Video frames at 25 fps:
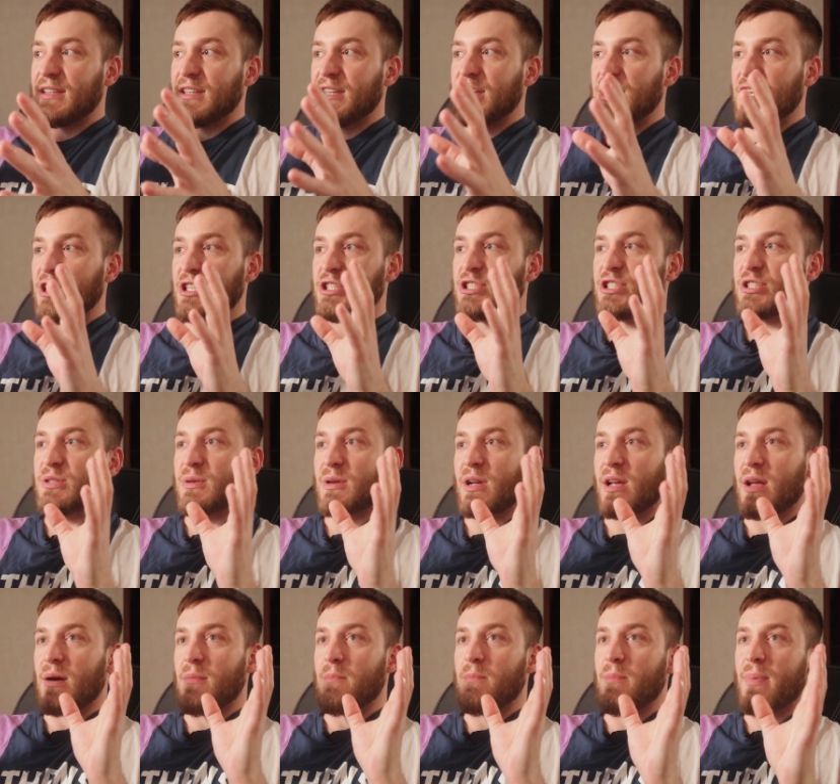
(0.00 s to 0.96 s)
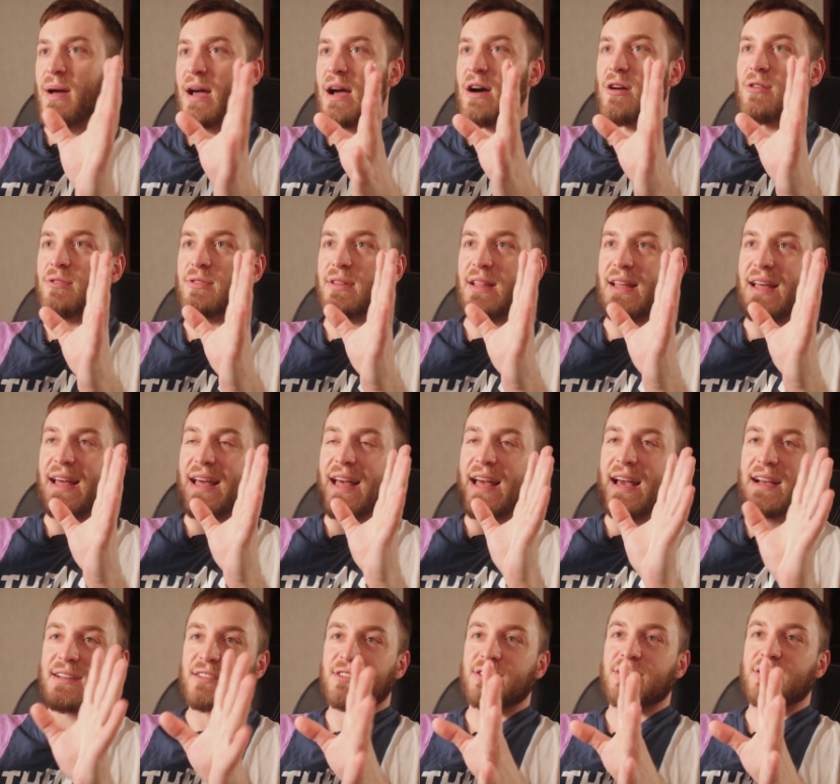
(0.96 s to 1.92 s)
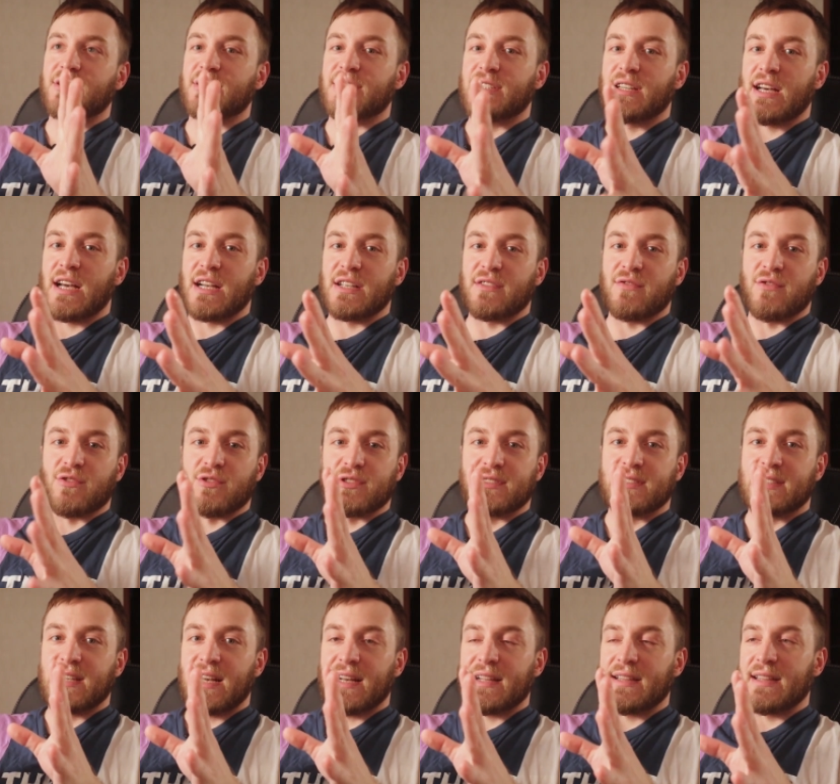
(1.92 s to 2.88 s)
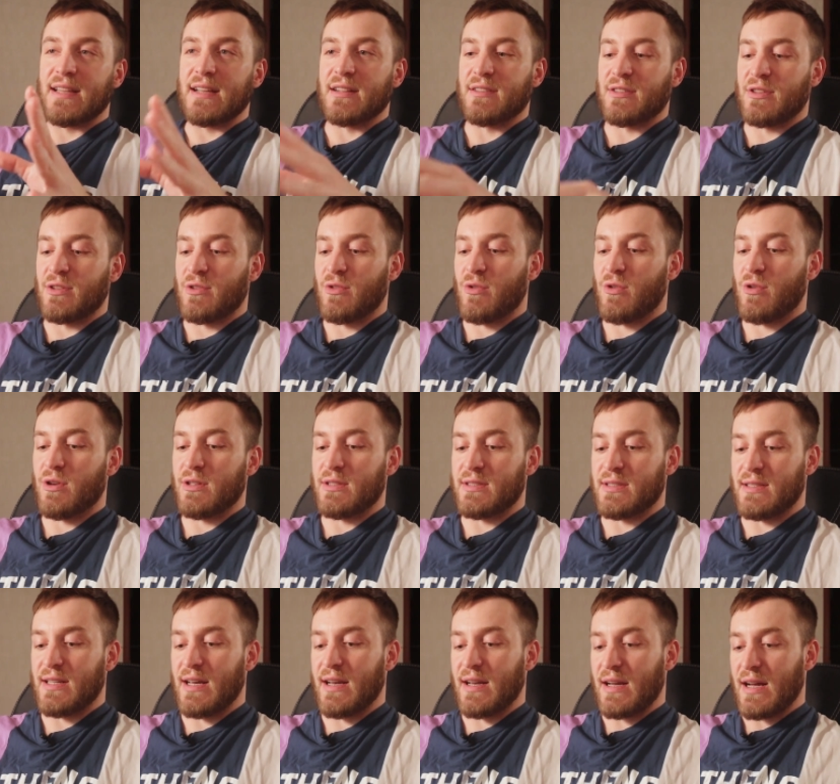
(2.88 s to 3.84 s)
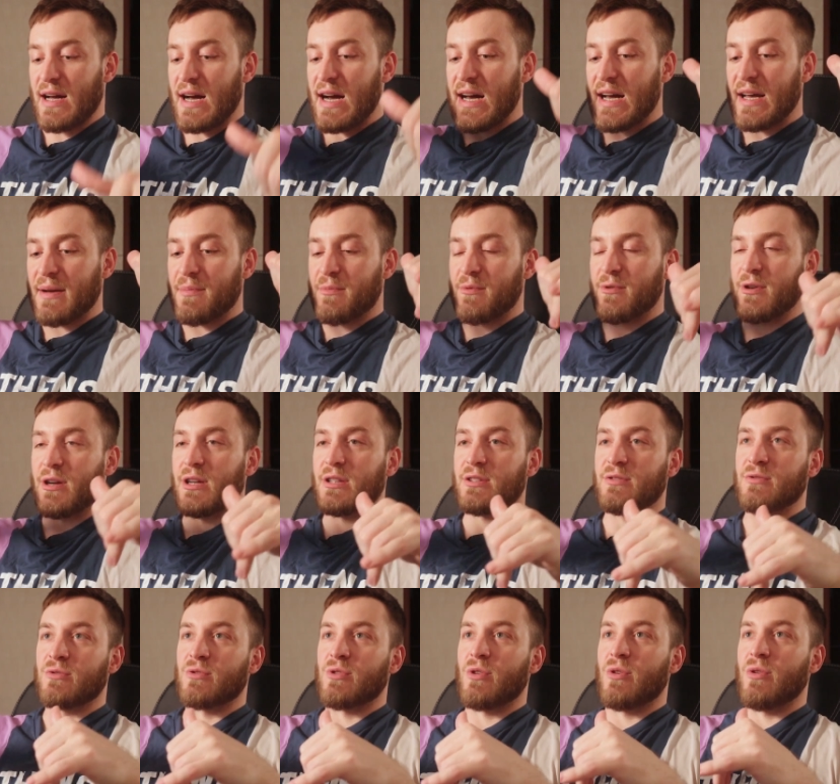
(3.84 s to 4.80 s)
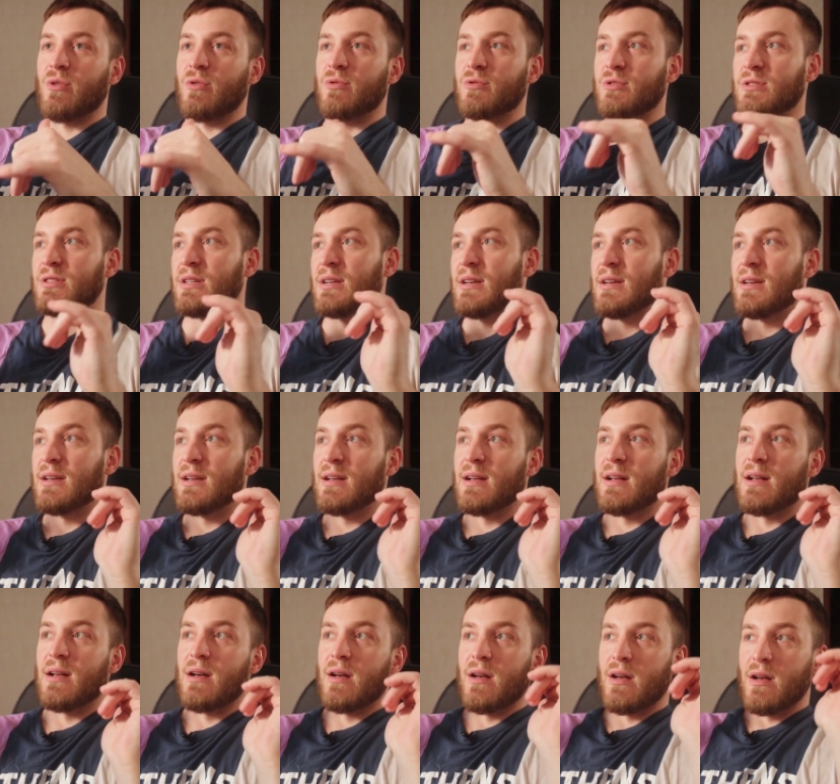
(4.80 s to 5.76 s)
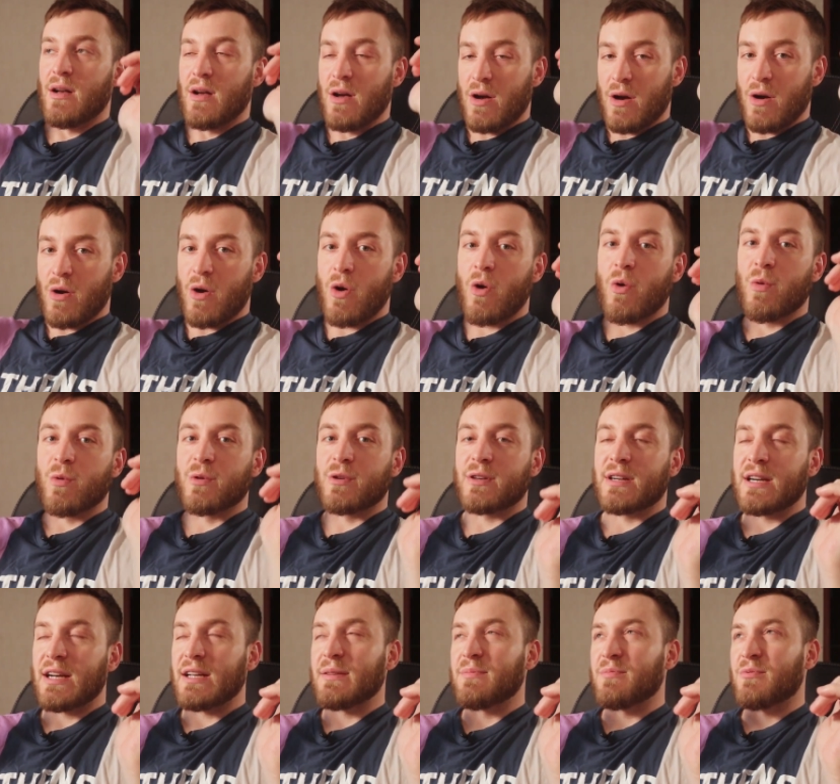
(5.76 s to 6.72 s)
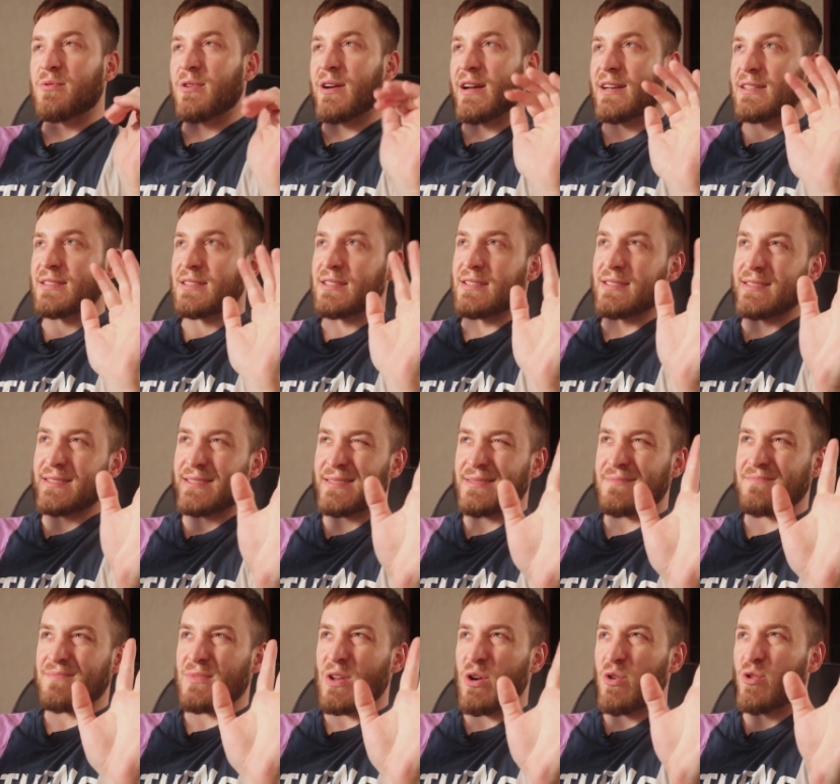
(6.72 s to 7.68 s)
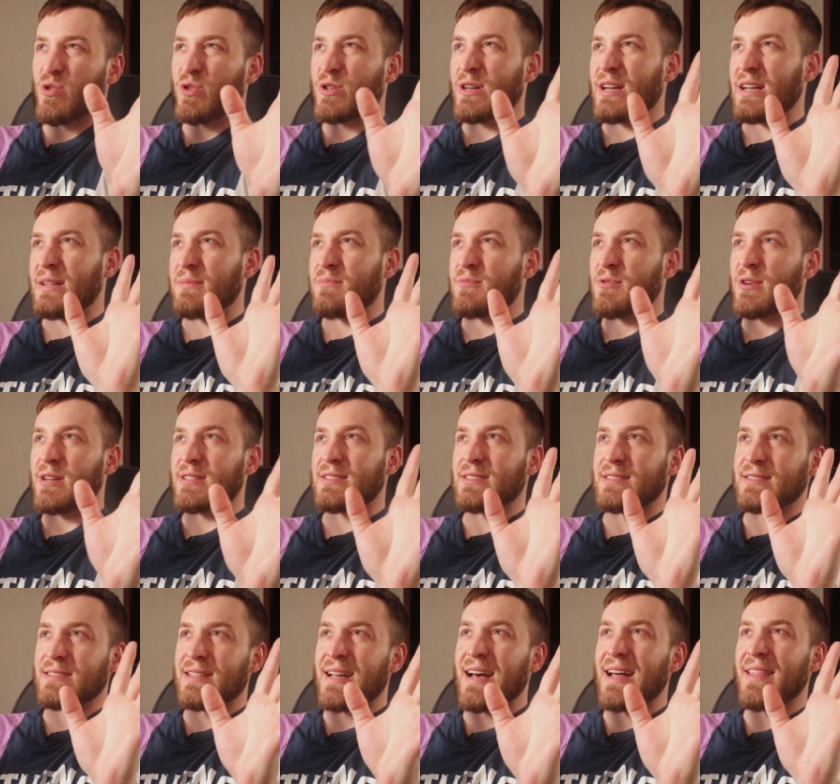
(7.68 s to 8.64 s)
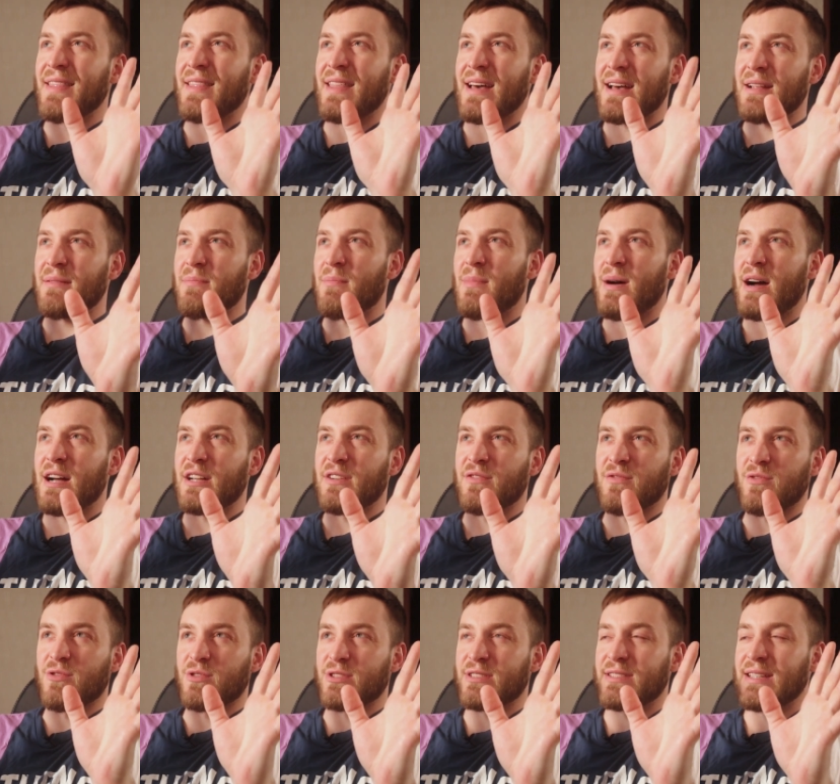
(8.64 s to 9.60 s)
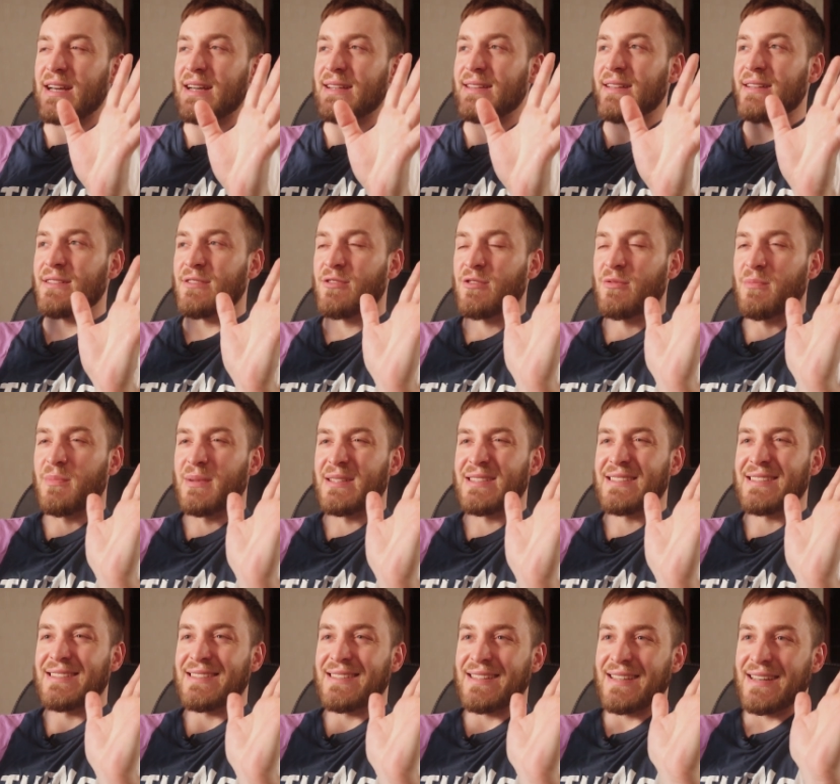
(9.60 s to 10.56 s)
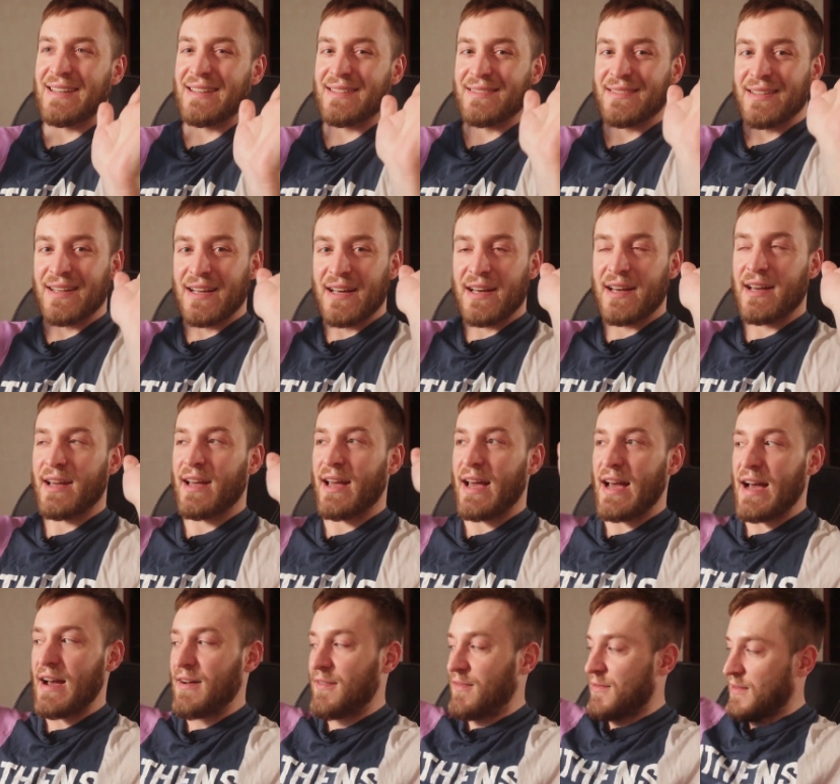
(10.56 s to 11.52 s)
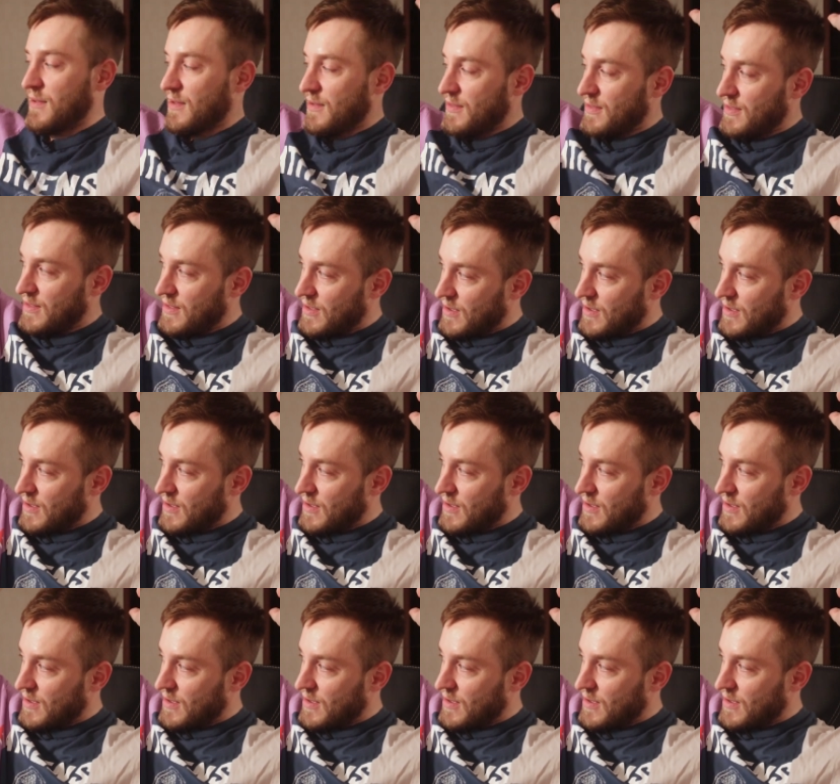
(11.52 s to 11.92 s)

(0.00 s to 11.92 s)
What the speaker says: Each compound exercise for side deltoids, like upright rows, overhead press is not that much for side deltoid, but still have in